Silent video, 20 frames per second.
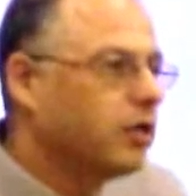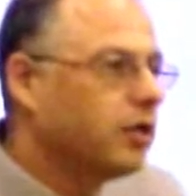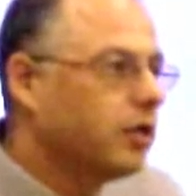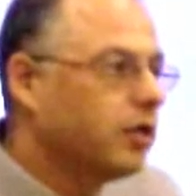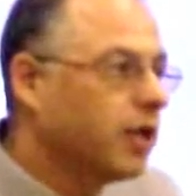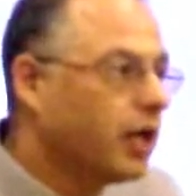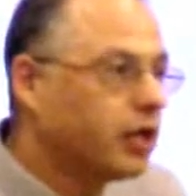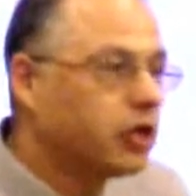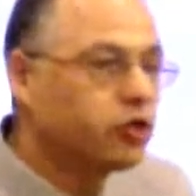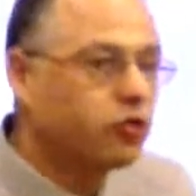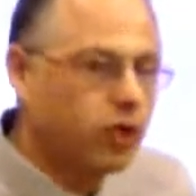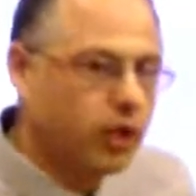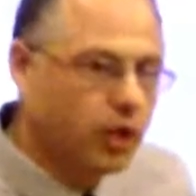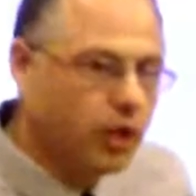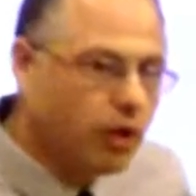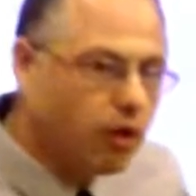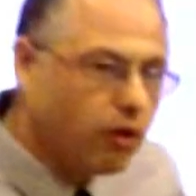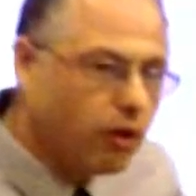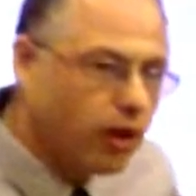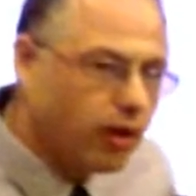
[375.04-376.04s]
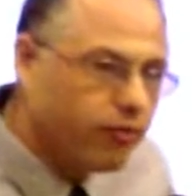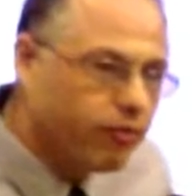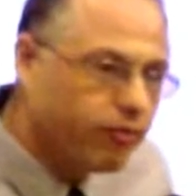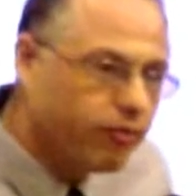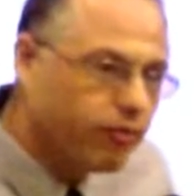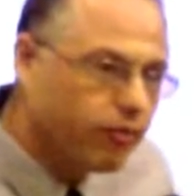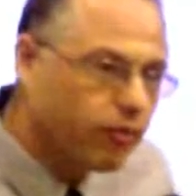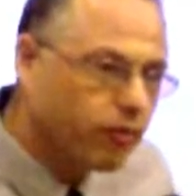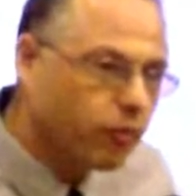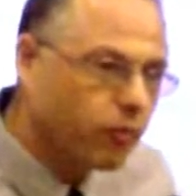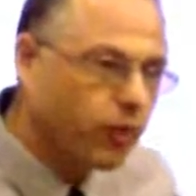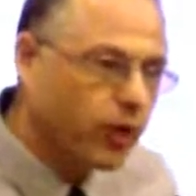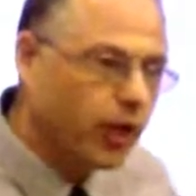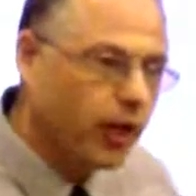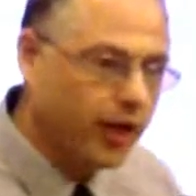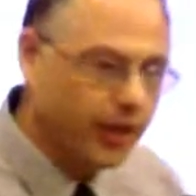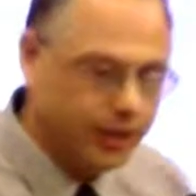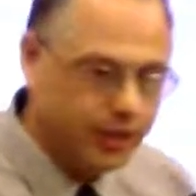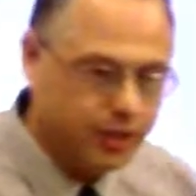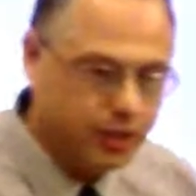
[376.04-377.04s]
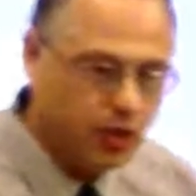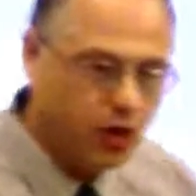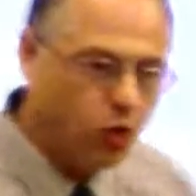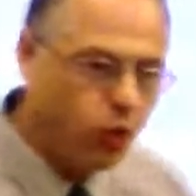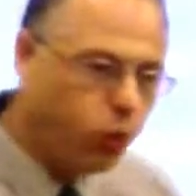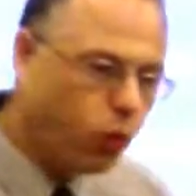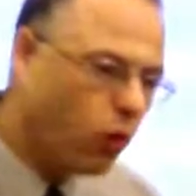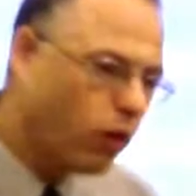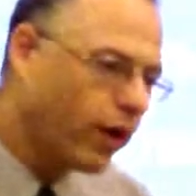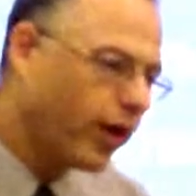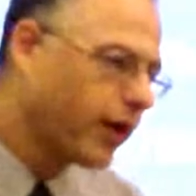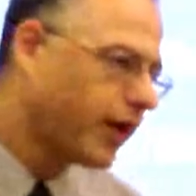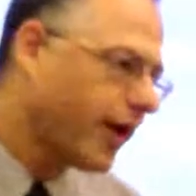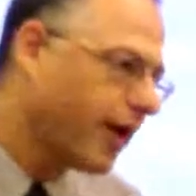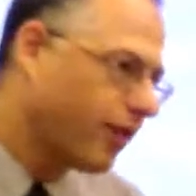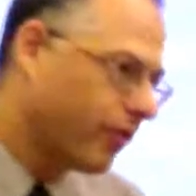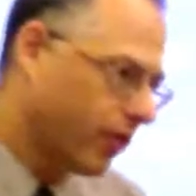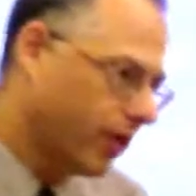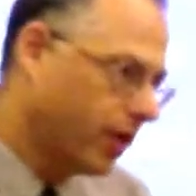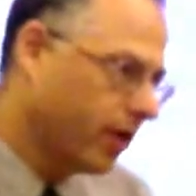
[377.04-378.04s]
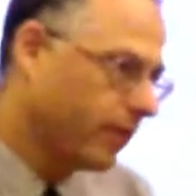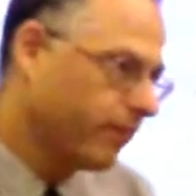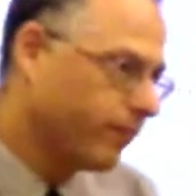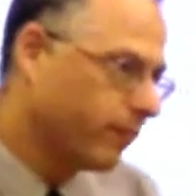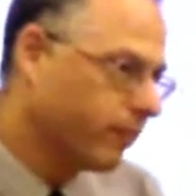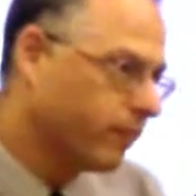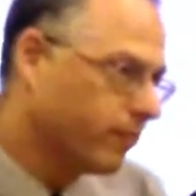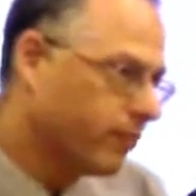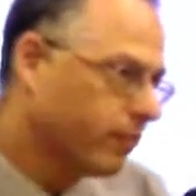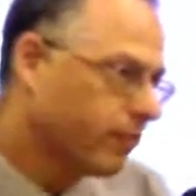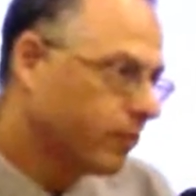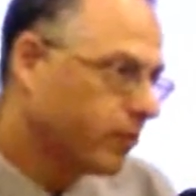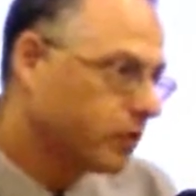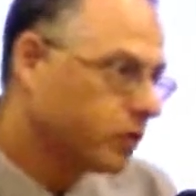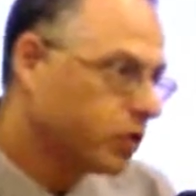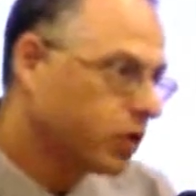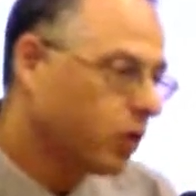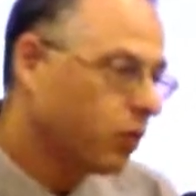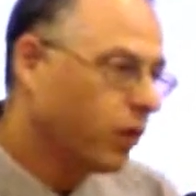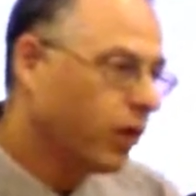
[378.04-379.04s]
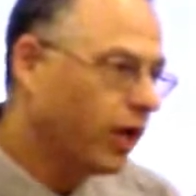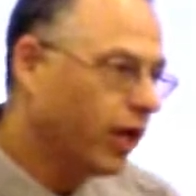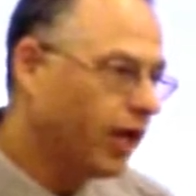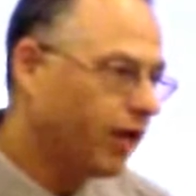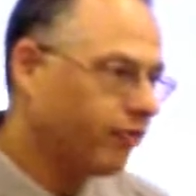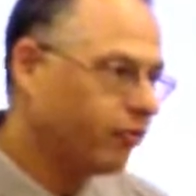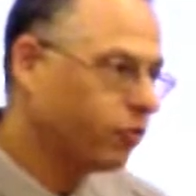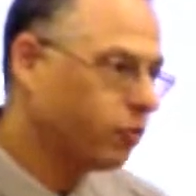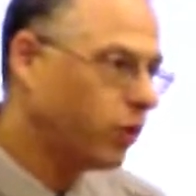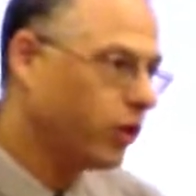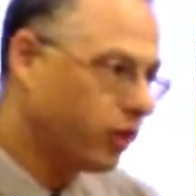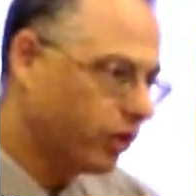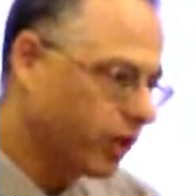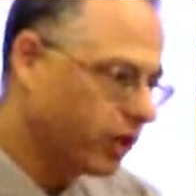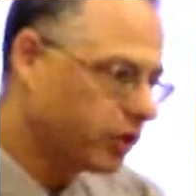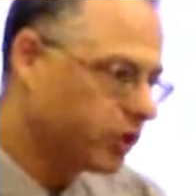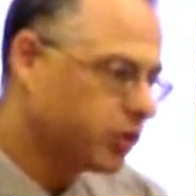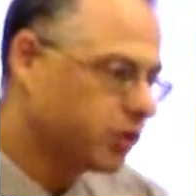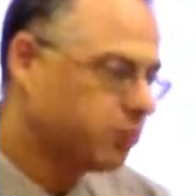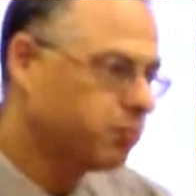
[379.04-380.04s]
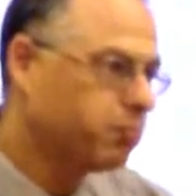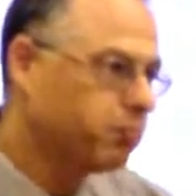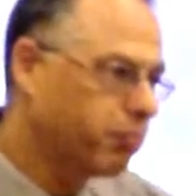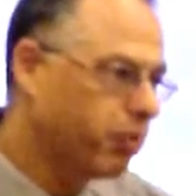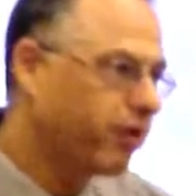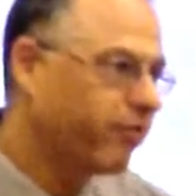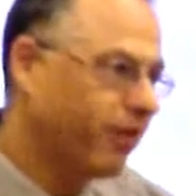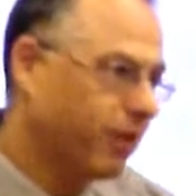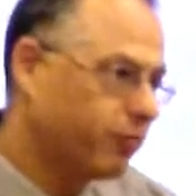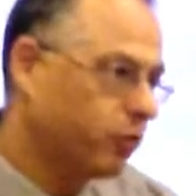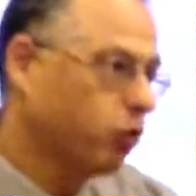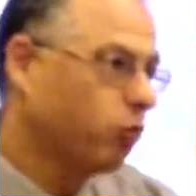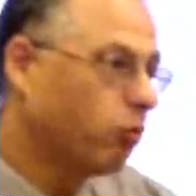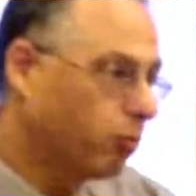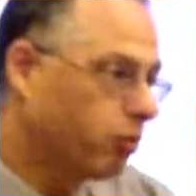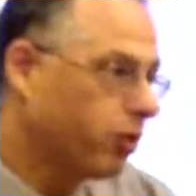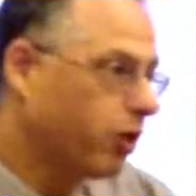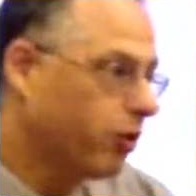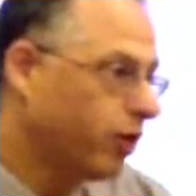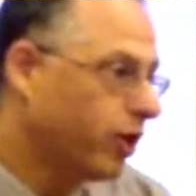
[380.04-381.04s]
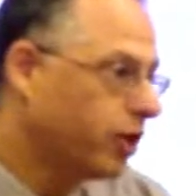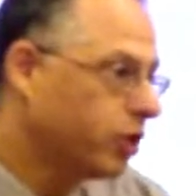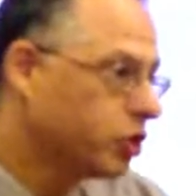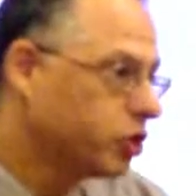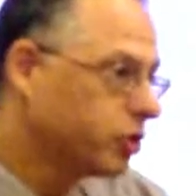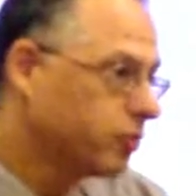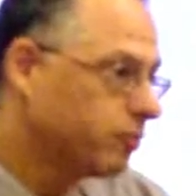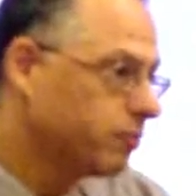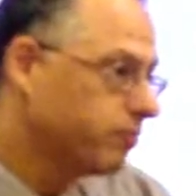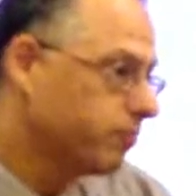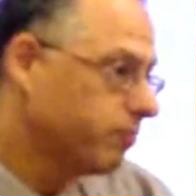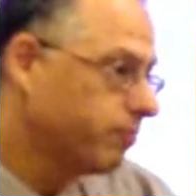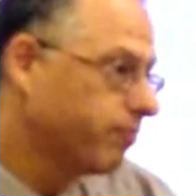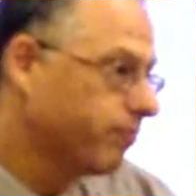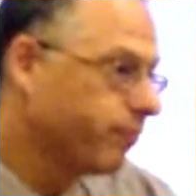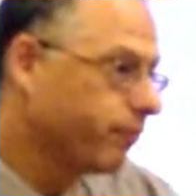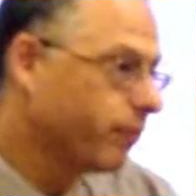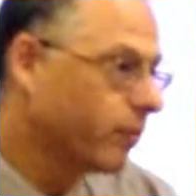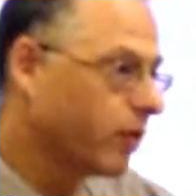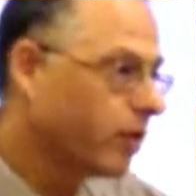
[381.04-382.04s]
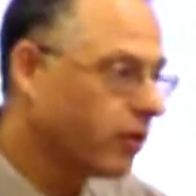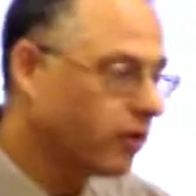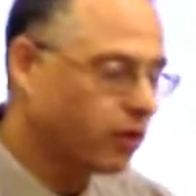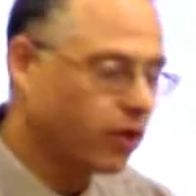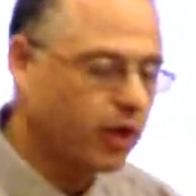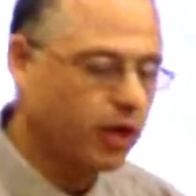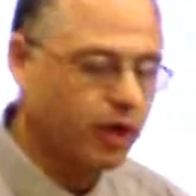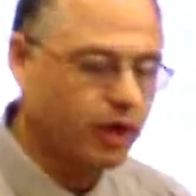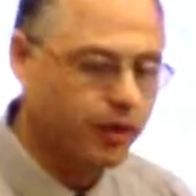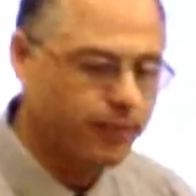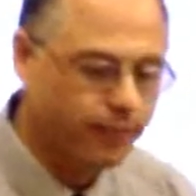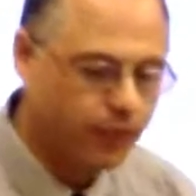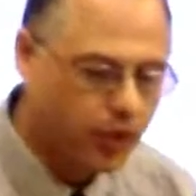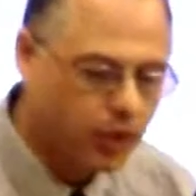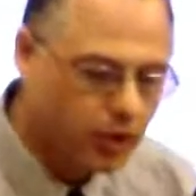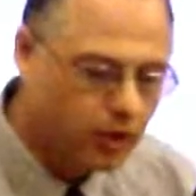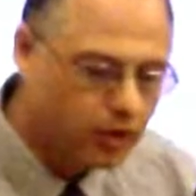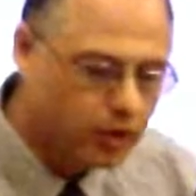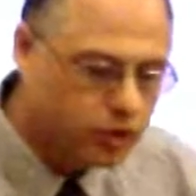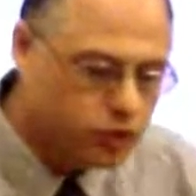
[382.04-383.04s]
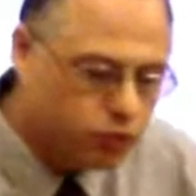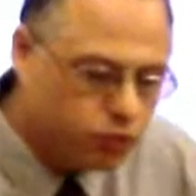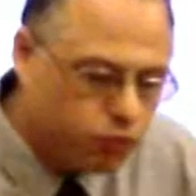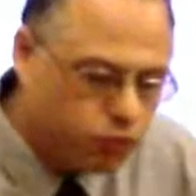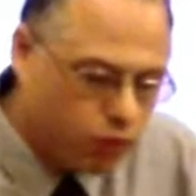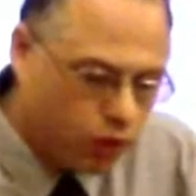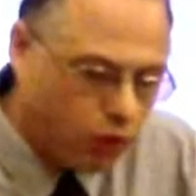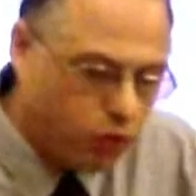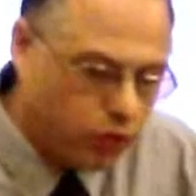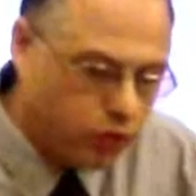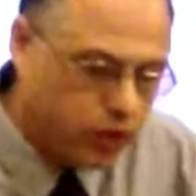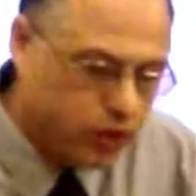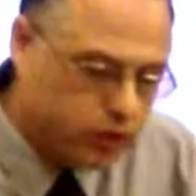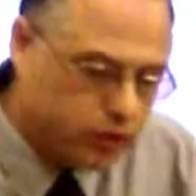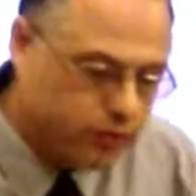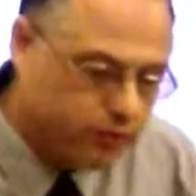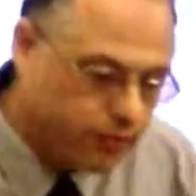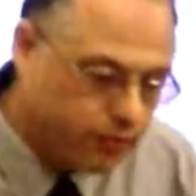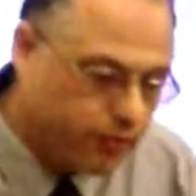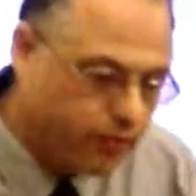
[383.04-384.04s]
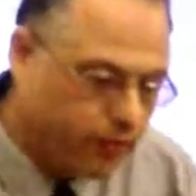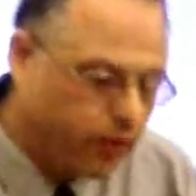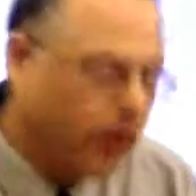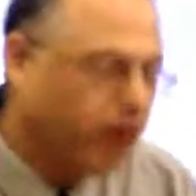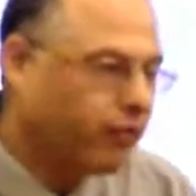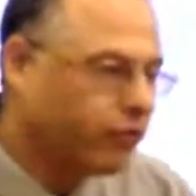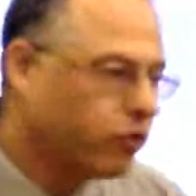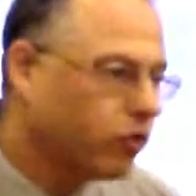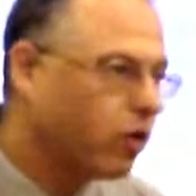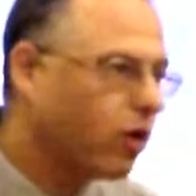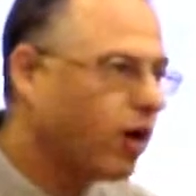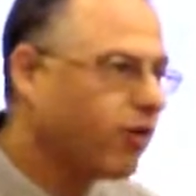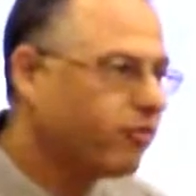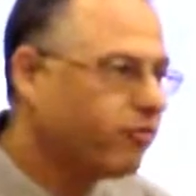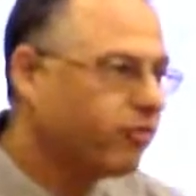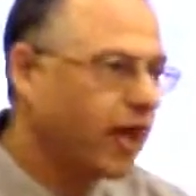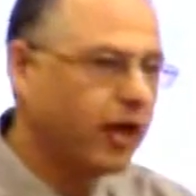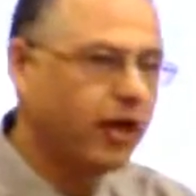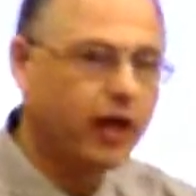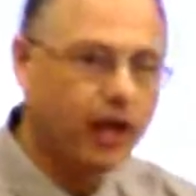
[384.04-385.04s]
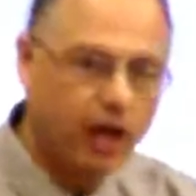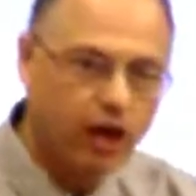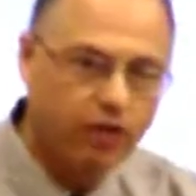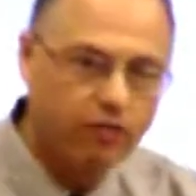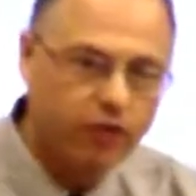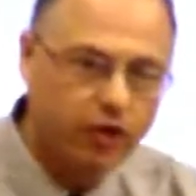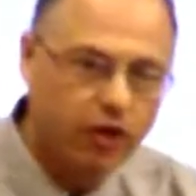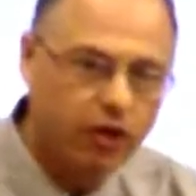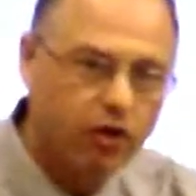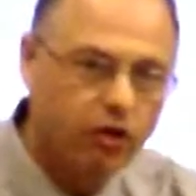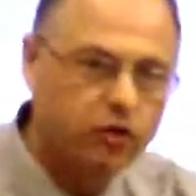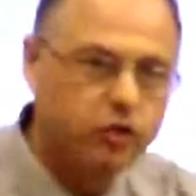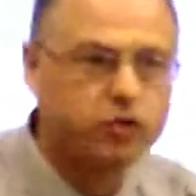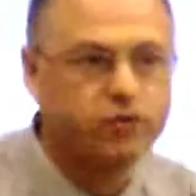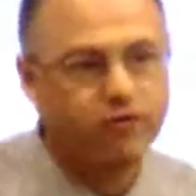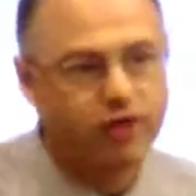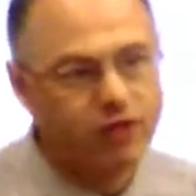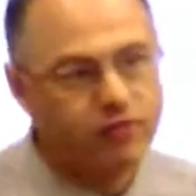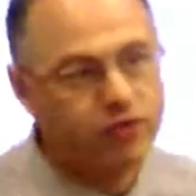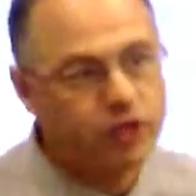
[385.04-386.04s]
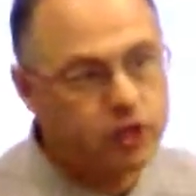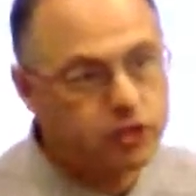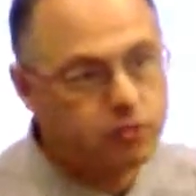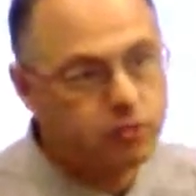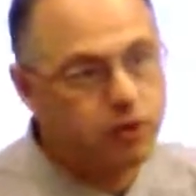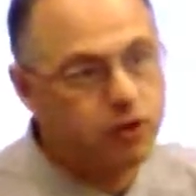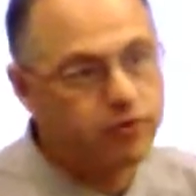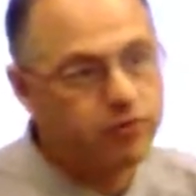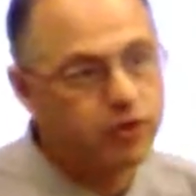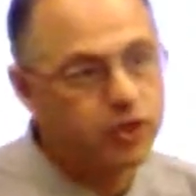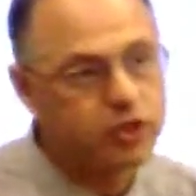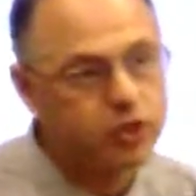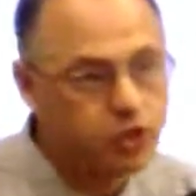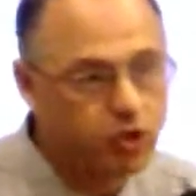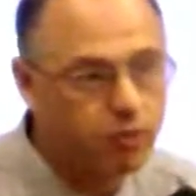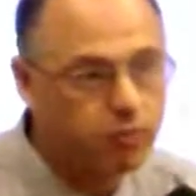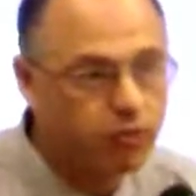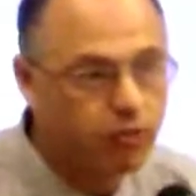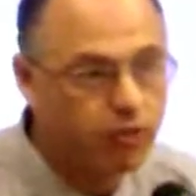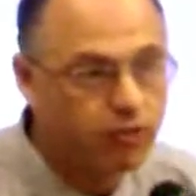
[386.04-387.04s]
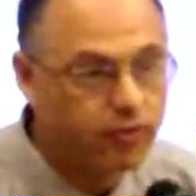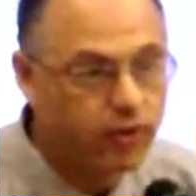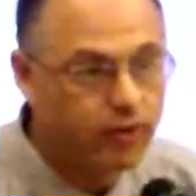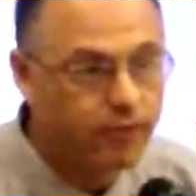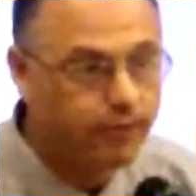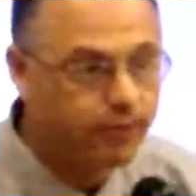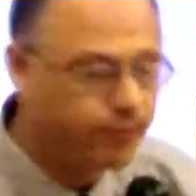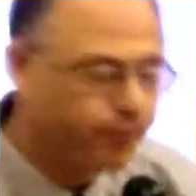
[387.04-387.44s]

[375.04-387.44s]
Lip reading: later on in life, it doesn't quite get there. So we're left with this bit of abnormal pronation. Okay, this, if you like, flattening out of the arch. Flat feet is a perfect example of it.